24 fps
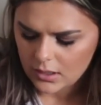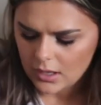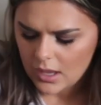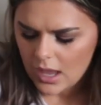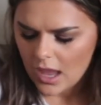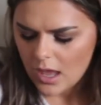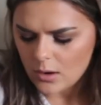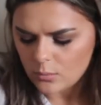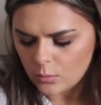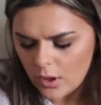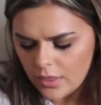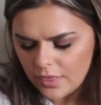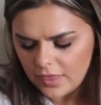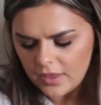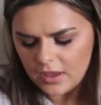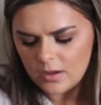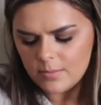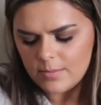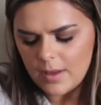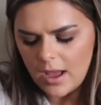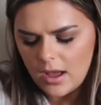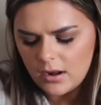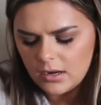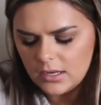And one thing
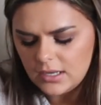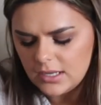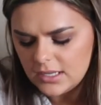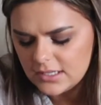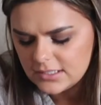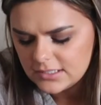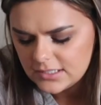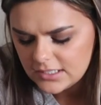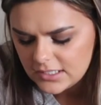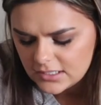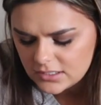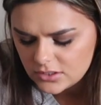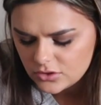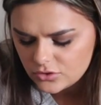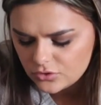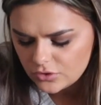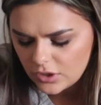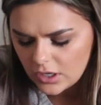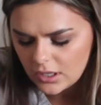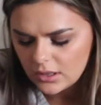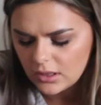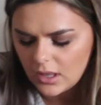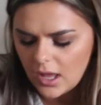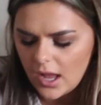about it is these
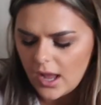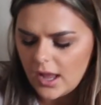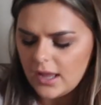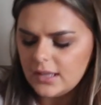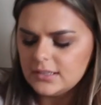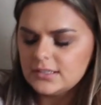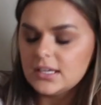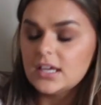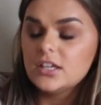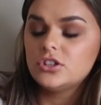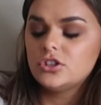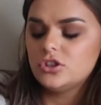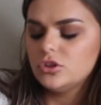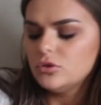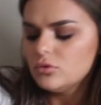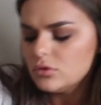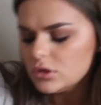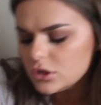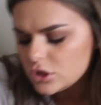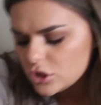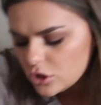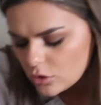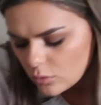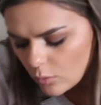straight lines, as soon
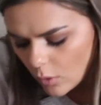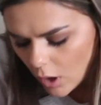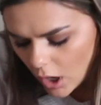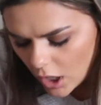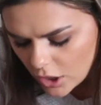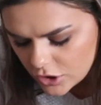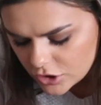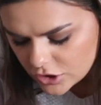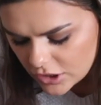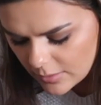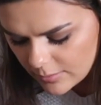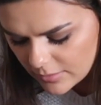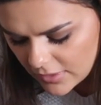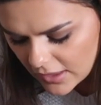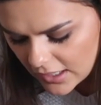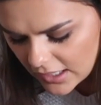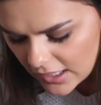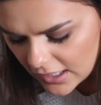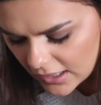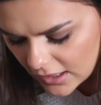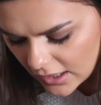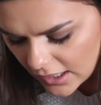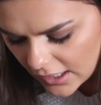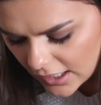as you wash them, they
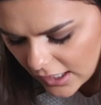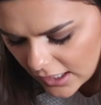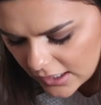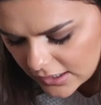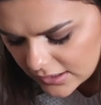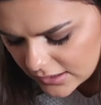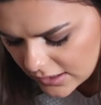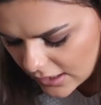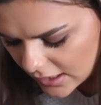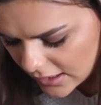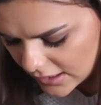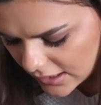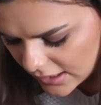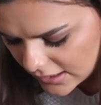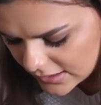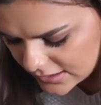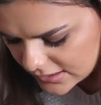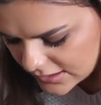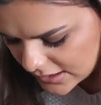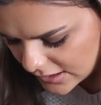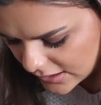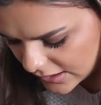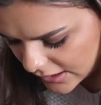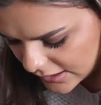get an
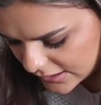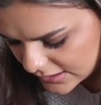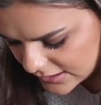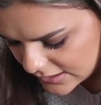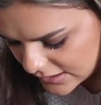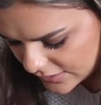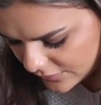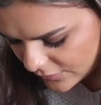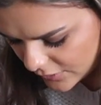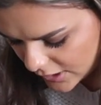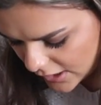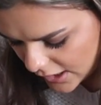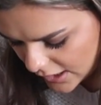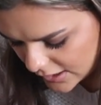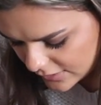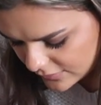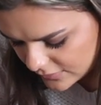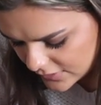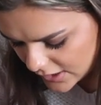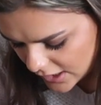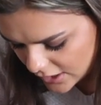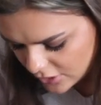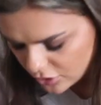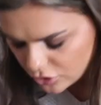instant different kind of
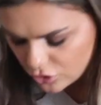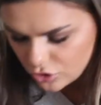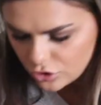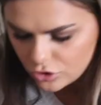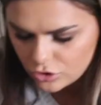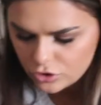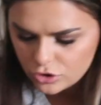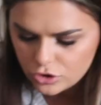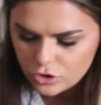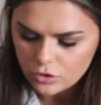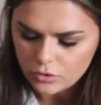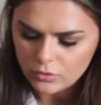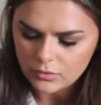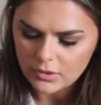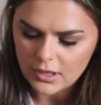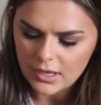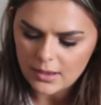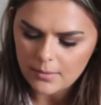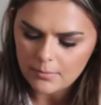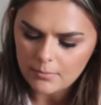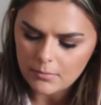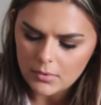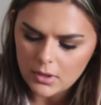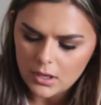texture to
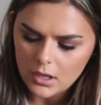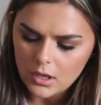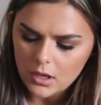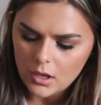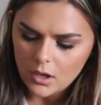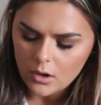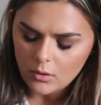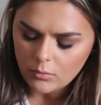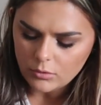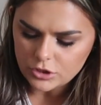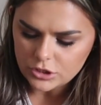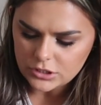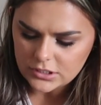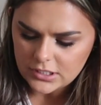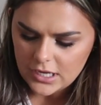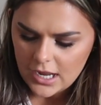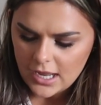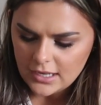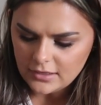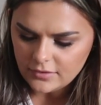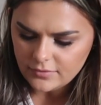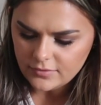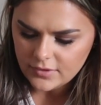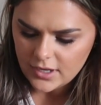them, which is
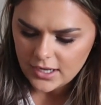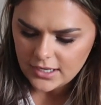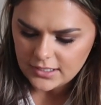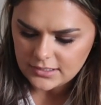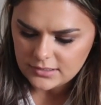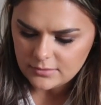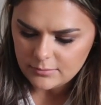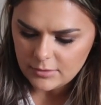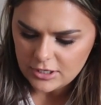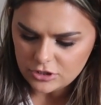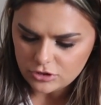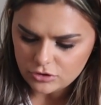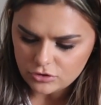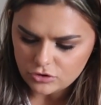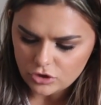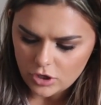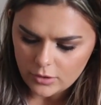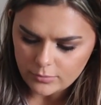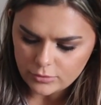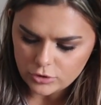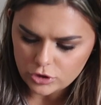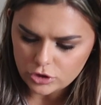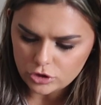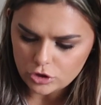kind of nice. It makes your
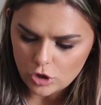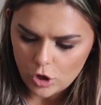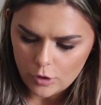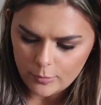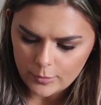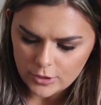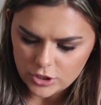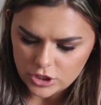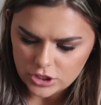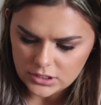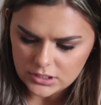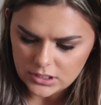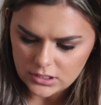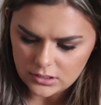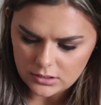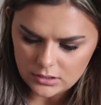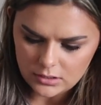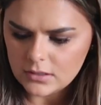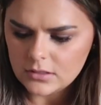job so much easier.